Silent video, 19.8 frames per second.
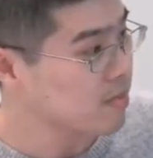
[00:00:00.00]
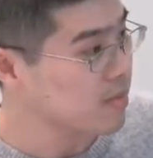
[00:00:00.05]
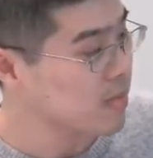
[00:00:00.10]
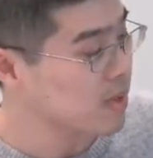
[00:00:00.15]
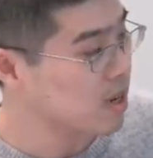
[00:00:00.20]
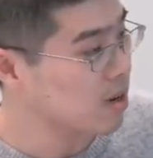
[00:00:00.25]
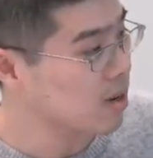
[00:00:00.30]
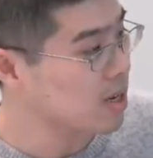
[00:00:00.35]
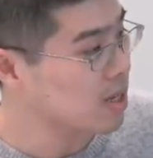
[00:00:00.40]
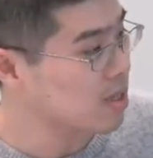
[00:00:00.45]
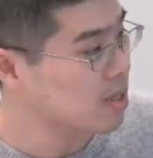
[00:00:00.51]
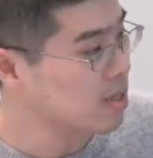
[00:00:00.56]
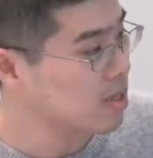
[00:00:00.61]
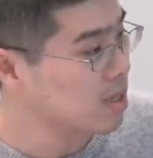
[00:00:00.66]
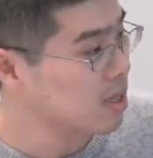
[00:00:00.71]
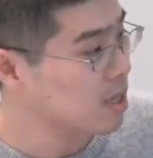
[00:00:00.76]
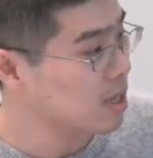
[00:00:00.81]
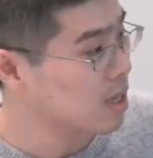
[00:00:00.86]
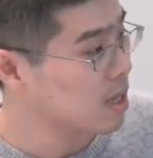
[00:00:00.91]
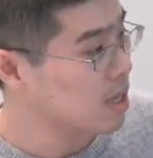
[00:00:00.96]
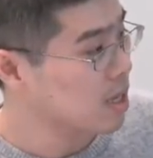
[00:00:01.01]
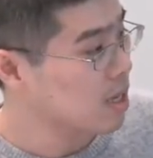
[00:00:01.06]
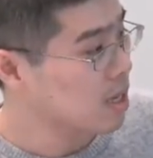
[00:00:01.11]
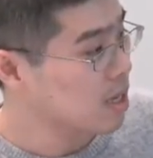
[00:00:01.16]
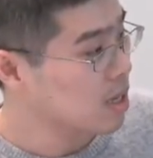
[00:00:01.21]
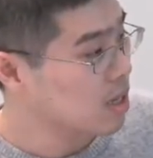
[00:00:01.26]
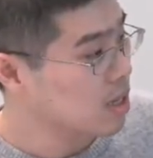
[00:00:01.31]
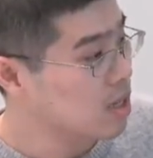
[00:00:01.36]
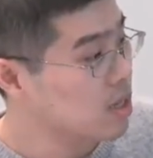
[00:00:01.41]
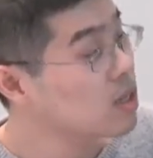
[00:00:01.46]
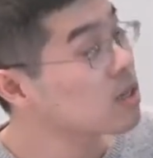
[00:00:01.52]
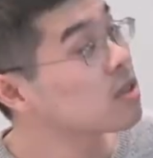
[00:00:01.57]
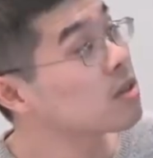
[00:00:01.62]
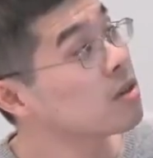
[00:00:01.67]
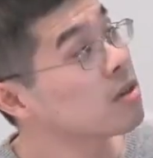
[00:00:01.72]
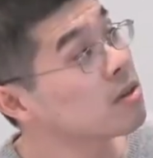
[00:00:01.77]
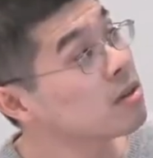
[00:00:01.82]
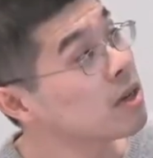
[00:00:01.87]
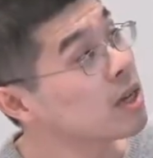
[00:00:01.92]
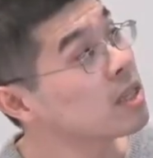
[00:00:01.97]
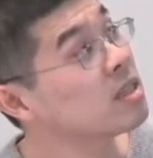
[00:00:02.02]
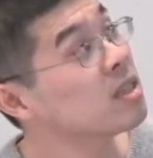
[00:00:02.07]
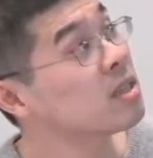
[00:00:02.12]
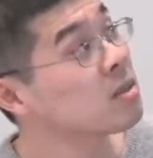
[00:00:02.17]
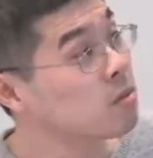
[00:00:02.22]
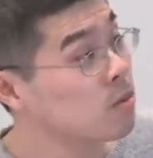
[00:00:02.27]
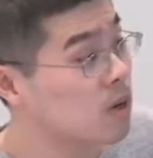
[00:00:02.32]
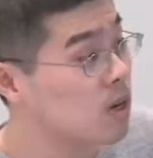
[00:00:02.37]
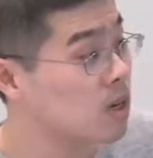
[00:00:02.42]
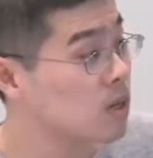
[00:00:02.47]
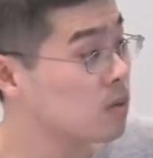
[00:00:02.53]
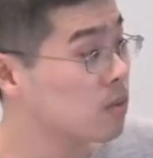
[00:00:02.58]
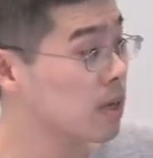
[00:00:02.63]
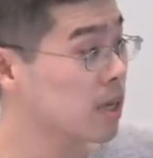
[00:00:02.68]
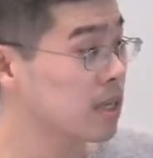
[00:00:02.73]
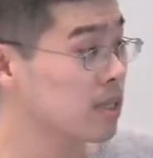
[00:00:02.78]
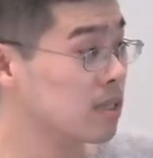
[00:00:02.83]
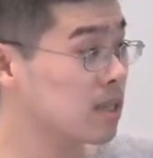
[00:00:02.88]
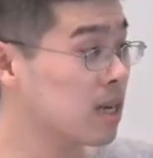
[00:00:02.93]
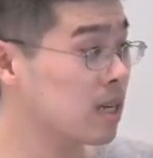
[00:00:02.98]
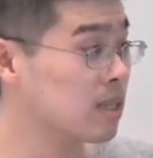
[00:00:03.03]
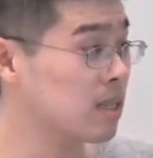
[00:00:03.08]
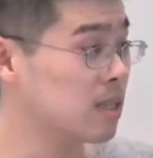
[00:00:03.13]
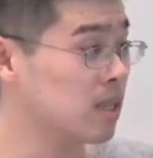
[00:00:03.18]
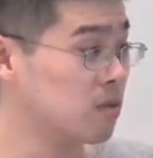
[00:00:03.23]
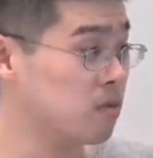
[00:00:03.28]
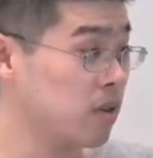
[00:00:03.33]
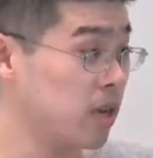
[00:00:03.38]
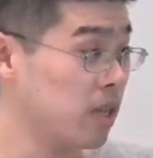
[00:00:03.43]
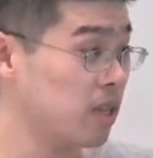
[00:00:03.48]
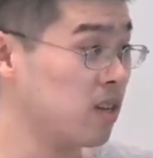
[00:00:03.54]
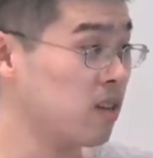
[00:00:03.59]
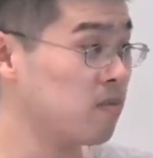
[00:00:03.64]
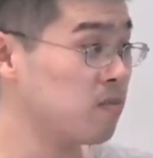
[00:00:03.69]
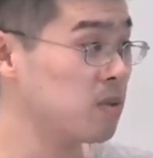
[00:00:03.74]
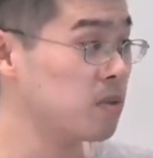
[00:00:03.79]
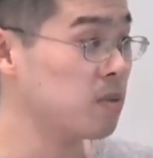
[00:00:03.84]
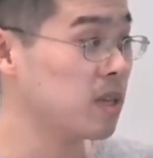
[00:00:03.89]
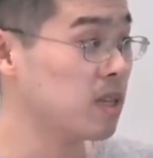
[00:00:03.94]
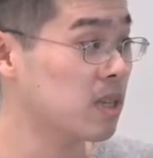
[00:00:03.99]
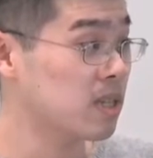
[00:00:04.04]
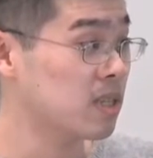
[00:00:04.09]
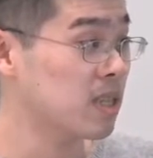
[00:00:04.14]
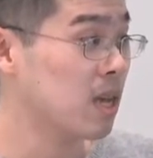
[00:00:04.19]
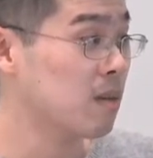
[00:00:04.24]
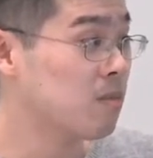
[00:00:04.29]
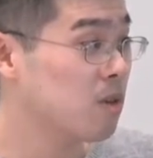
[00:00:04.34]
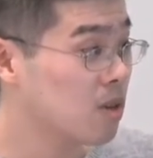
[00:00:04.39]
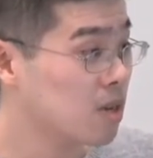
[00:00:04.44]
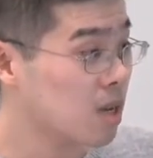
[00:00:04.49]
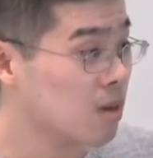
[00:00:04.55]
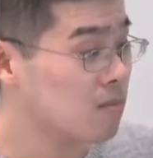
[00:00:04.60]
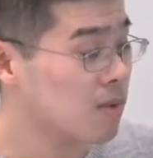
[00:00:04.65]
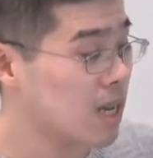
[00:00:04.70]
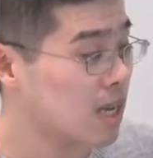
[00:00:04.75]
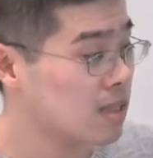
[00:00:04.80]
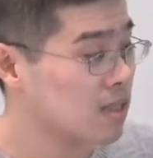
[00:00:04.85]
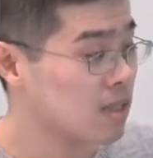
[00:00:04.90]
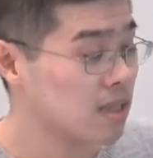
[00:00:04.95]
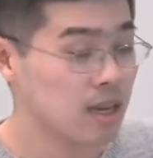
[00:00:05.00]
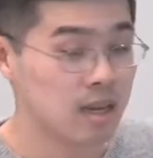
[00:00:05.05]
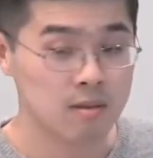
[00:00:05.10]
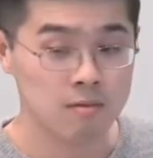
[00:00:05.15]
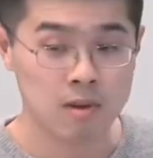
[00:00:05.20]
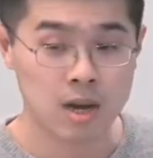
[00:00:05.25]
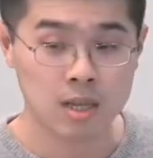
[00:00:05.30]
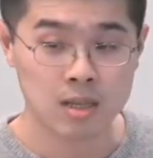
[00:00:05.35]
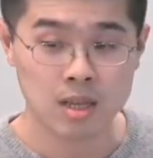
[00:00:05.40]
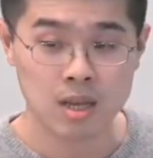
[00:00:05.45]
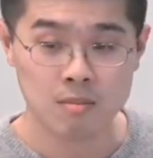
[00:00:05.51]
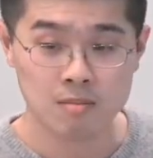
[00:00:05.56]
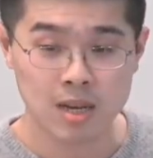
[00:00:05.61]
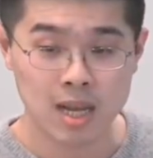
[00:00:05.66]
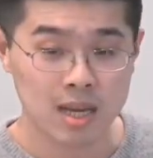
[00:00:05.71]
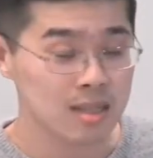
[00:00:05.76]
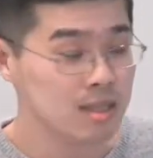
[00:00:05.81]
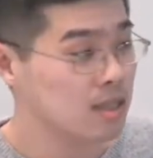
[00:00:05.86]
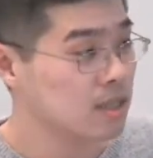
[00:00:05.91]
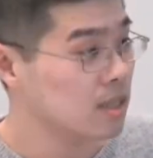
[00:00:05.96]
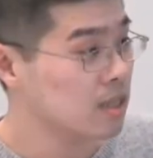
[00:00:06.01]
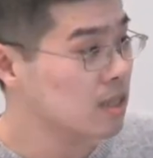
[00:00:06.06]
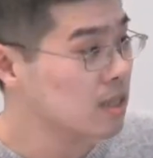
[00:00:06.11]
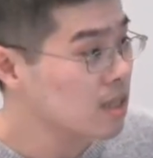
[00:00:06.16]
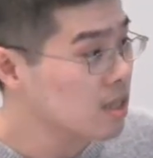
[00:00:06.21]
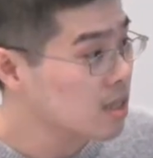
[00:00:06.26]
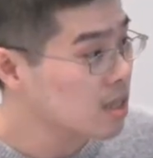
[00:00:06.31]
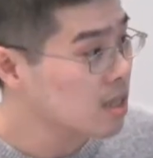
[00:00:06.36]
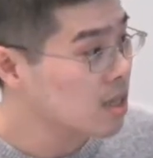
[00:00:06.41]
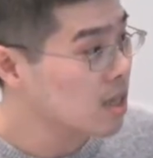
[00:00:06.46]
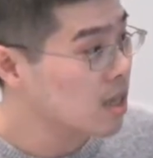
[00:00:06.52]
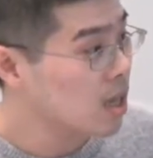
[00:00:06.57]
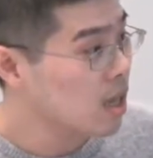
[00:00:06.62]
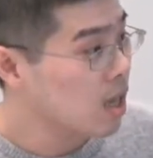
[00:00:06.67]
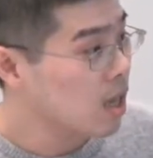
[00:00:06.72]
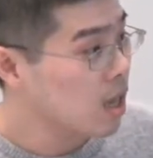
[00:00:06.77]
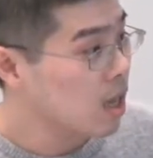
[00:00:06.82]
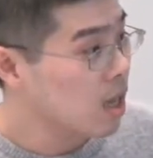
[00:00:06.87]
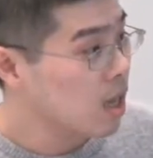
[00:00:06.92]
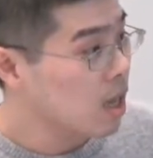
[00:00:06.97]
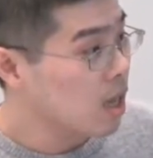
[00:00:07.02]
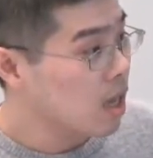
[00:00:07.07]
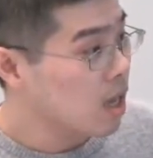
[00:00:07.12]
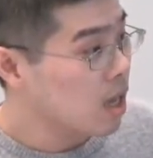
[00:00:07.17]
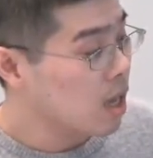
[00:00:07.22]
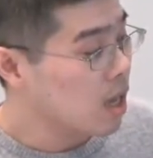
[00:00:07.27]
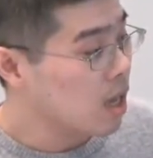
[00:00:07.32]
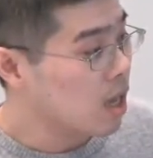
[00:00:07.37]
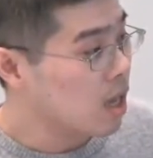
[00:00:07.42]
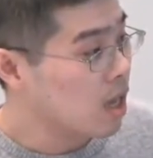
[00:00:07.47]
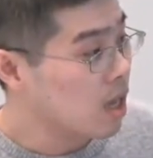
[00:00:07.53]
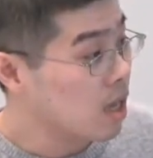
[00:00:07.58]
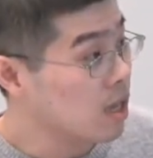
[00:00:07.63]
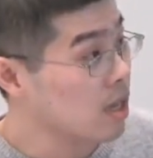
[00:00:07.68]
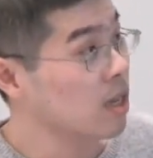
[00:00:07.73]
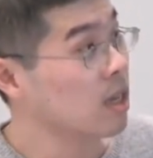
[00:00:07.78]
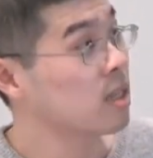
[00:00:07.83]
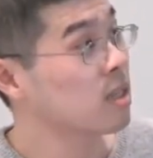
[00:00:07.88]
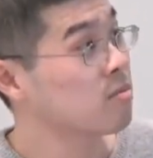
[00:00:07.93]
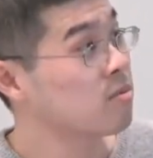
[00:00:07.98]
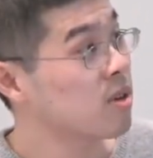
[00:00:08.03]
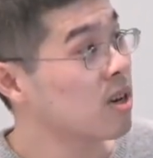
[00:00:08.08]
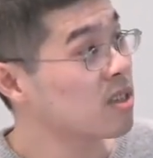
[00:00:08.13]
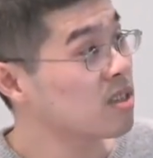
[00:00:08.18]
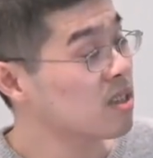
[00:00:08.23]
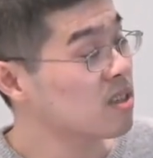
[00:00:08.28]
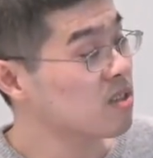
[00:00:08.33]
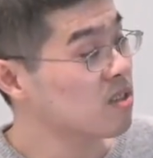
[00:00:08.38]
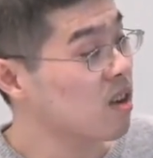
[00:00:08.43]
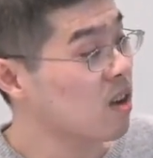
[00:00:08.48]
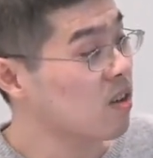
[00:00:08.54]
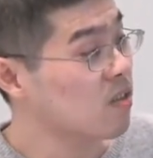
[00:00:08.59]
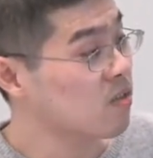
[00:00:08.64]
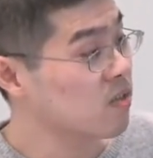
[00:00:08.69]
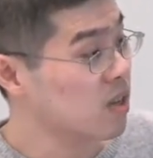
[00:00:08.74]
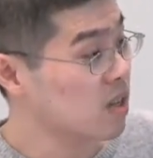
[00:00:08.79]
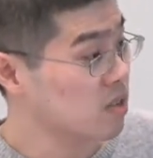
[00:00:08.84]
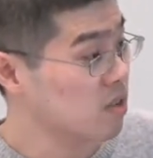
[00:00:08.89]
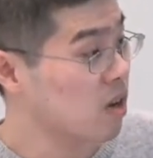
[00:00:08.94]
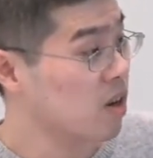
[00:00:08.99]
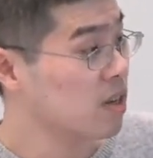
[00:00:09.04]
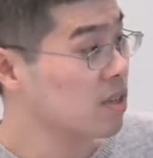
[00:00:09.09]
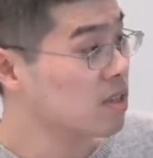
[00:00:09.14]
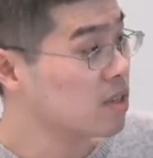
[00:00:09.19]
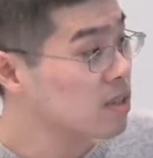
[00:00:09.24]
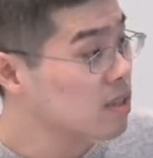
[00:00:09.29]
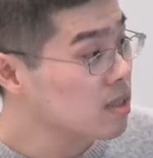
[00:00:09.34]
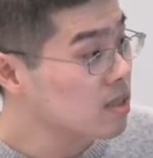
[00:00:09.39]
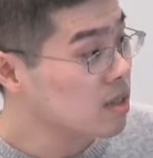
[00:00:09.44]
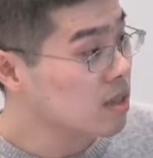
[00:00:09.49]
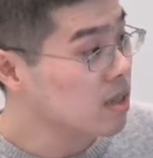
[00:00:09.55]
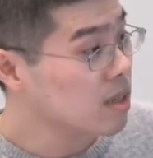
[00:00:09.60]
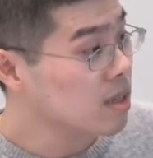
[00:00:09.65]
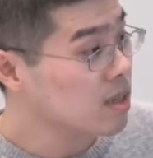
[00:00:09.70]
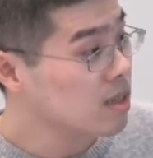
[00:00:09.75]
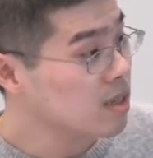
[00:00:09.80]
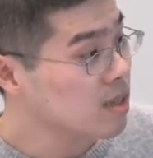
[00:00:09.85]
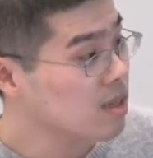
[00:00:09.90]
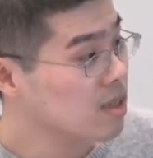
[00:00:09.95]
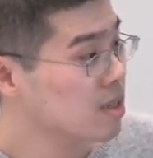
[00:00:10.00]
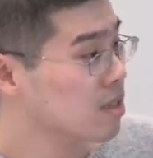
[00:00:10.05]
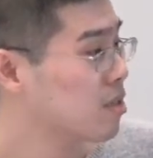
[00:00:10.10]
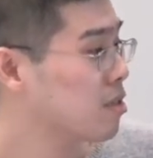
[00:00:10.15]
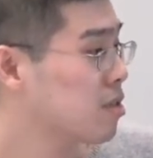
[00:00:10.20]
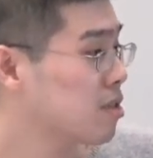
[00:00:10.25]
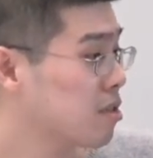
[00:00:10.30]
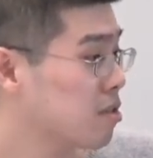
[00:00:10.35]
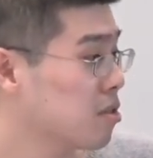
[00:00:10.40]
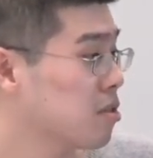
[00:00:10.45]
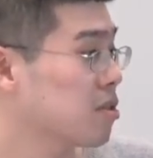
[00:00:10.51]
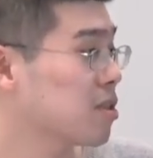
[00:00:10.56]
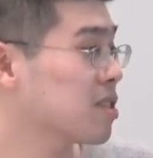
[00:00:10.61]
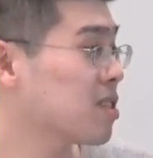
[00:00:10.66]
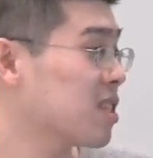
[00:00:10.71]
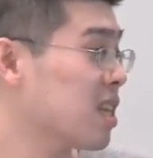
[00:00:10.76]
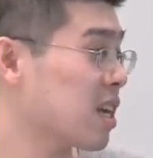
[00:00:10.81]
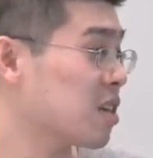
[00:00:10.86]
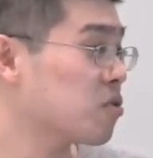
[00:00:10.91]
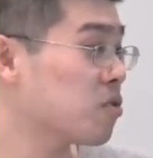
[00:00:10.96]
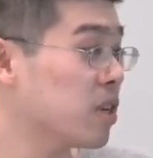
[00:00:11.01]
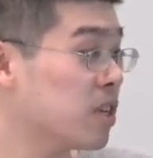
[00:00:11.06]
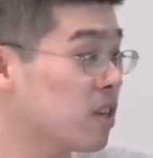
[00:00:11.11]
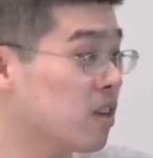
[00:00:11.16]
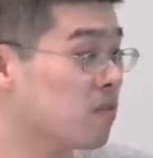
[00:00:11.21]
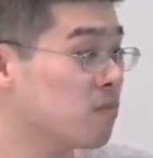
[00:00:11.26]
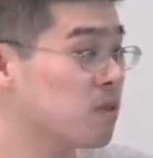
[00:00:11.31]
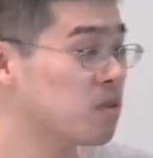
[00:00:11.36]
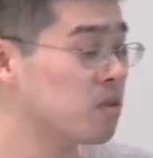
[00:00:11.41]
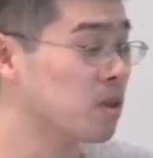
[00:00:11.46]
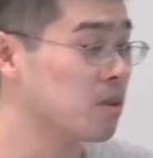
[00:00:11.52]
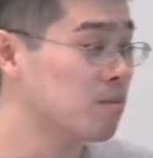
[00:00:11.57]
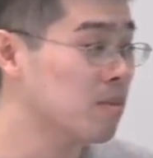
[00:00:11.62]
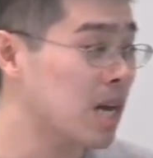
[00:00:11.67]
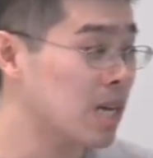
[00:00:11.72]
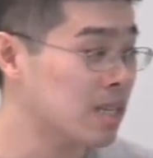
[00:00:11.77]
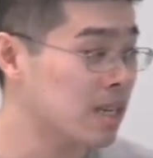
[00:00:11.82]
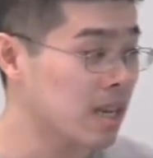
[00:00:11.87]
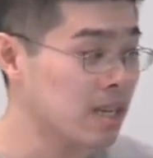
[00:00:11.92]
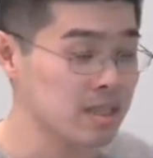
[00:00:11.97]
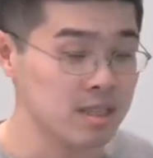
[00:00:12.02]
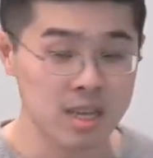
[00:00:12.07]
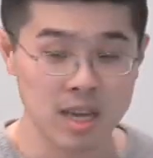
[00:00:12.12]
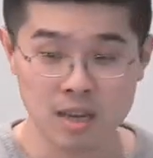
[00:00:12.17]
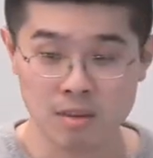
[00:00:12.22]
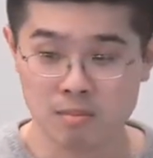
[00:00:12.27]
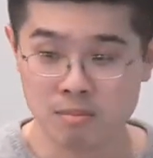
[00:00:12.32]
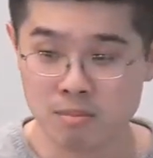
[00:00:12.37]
All right. So in this work, we study the trade-off between the sample complexity and round complexity uh, in the presence of uh, noise. Okay, so it's like trade-off between money and time.